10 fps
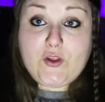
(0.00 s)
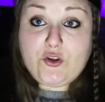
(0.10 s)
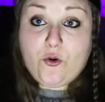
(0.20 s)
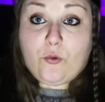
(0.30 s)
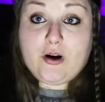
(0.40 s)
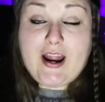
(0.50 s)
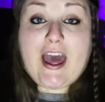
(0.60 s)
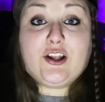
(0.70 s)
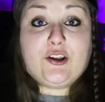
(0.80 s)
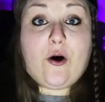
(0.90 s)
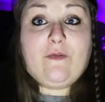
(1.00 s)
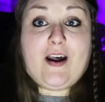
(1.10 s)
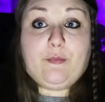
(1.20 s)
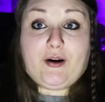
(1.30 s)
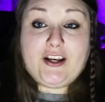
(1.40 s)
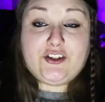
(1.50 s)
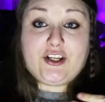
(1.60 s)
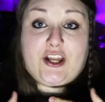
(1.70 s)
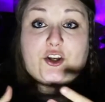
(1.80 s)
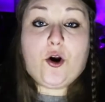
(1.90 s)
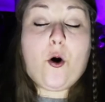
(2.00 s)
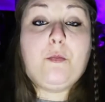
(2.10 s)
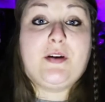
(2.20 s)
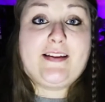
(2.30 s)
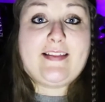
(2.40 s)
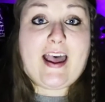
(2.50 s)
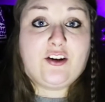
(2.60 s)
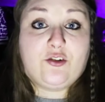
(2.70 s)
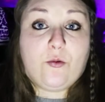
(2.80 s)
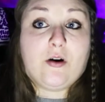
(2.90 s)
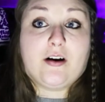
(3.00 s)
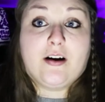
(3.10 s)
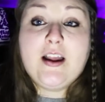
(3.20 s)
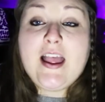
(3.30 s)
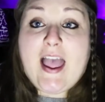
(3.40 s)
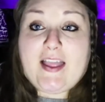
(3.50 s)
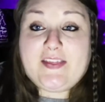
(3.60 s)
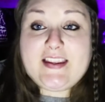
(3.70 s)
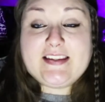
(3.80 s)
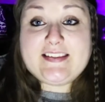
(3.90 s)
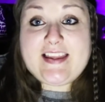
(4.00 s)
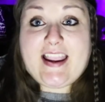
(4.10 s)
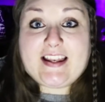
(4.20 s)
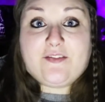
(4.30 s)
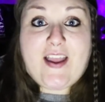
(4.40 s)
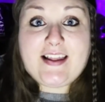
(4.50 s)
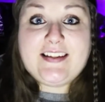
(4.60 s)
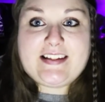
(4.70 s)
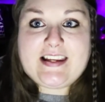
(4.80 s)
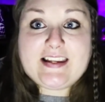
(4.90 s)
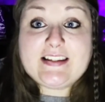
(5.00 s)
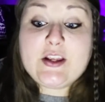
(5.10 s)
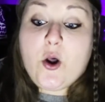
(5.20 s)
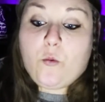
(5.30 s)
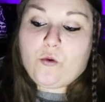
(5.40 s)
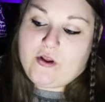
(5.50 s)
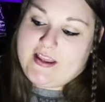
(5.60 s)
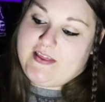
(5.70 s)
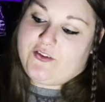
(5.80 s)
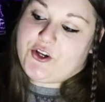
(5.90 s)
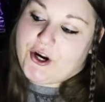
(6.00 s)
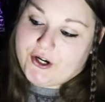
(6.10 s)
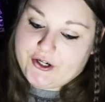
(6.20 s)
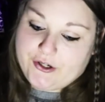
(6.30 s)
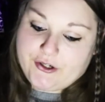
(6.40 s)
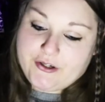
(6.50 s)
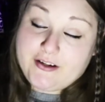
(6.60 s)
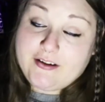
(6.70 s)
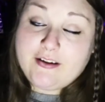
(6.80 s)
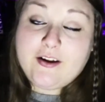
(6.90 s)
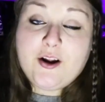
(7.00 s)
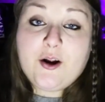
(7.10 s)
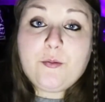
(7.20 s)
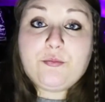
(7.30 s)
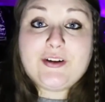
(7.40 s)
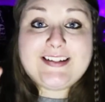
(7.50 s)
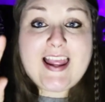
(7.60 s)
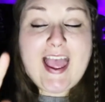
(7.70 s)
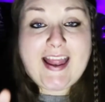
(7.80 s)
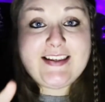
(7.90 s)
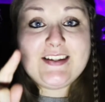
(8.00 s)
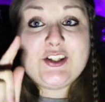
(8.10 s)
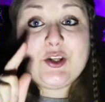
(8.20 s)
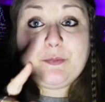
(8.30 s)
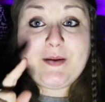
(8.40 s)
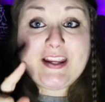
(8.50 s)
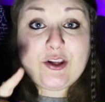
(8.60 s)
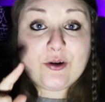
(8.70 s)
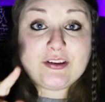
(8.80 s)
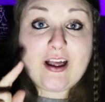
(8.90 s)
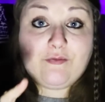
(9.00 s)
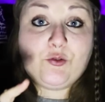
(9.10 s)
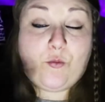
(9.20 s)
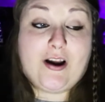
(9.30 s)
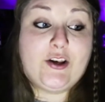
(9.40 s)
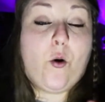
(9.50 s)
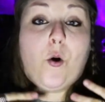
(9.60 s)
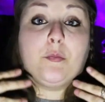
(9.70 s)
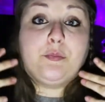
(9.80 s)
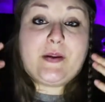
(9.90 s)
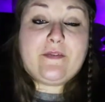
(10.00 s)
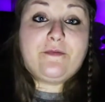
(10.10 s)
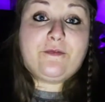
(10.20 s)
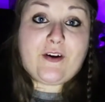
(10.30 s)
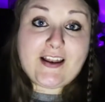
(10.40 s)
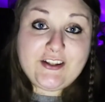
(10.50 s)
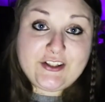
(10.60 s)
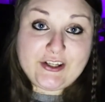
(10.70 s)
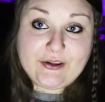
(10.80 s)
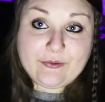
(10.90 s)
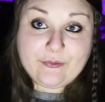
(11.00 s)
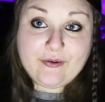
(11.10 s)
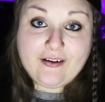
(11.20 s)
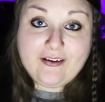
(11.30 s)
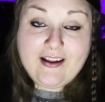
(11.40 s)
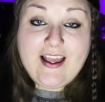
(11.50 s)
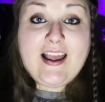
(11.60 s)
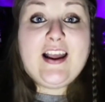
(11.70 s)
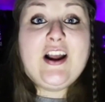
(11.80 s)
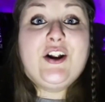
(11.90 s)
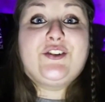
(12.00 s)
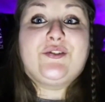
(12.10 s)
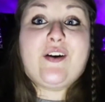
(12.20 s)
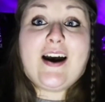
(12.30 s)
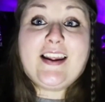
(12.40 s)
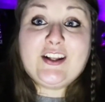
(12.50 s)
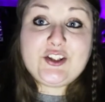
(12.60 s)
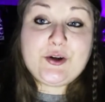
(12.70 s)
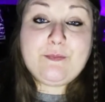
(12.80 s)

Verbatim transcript: You're at a low vibration and you're opening that door, and these negative entities will in turn pretend to be your loved one or befriend you, trying to